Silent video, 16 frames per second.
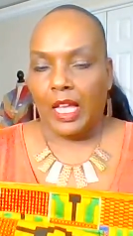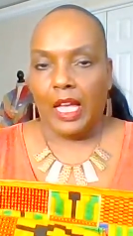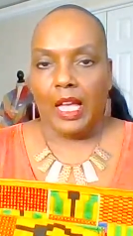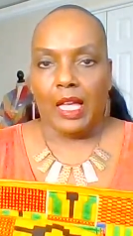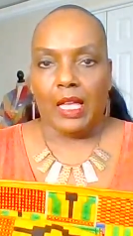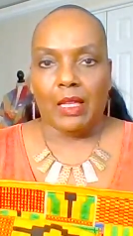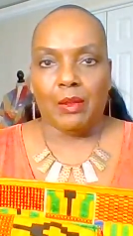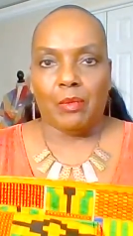
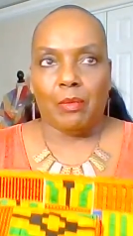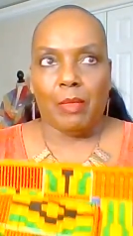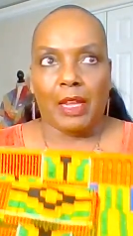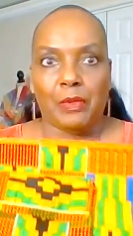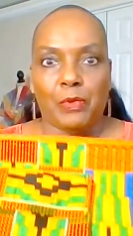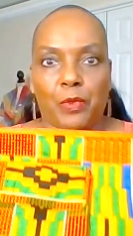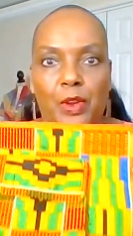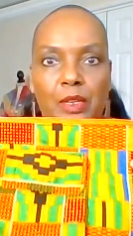
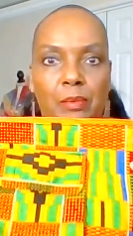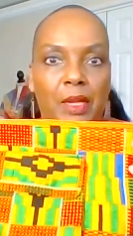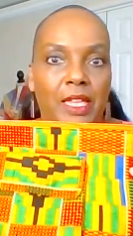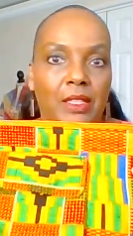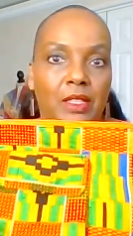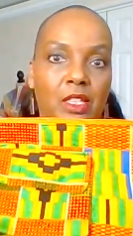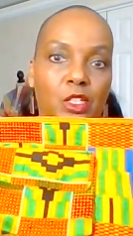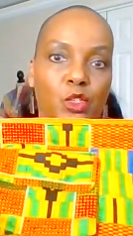My friend
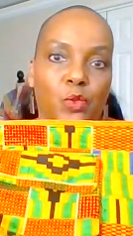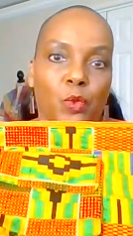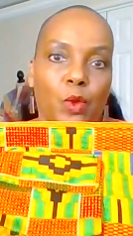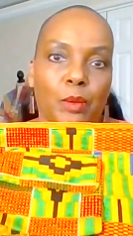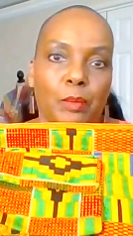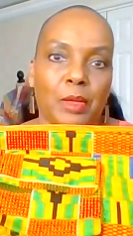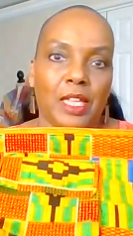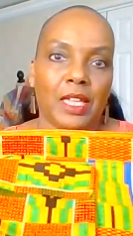made this
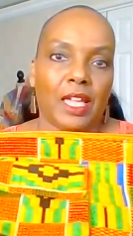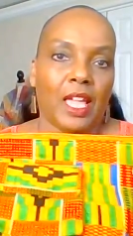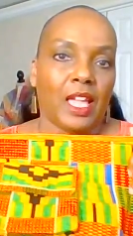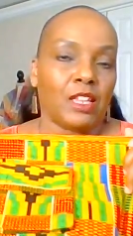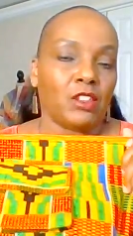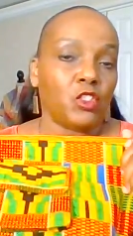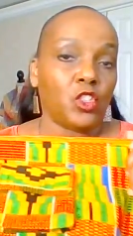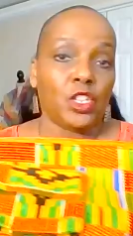for me,
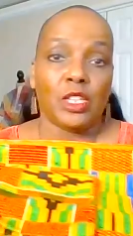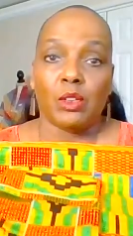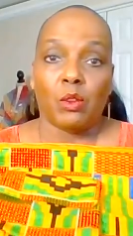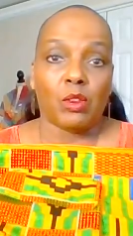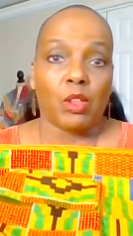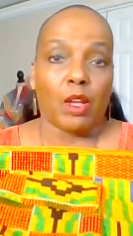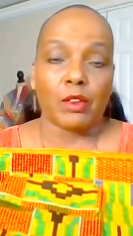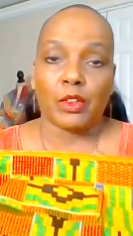and she
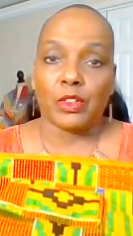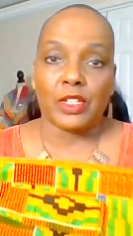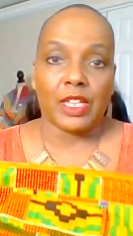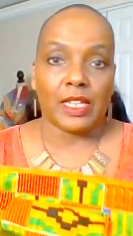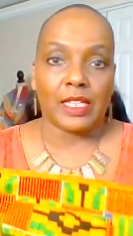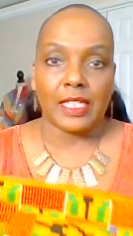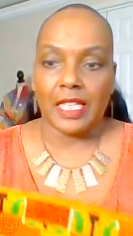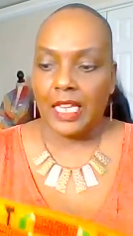no longer
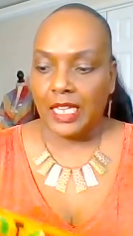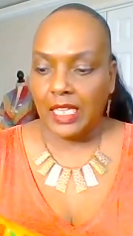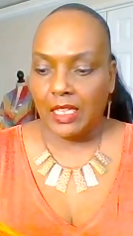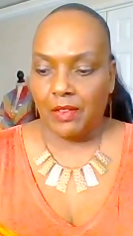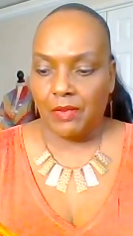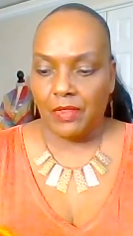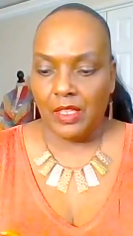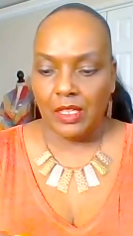does
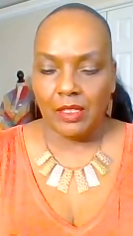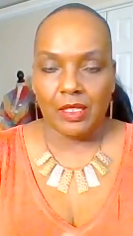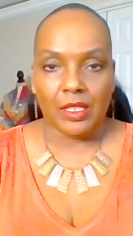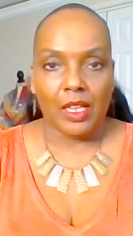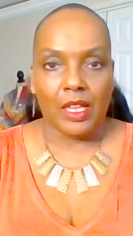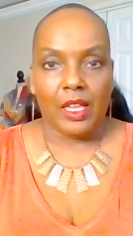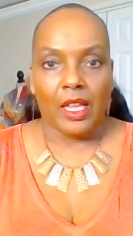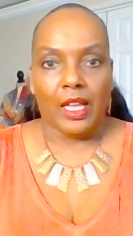any of this.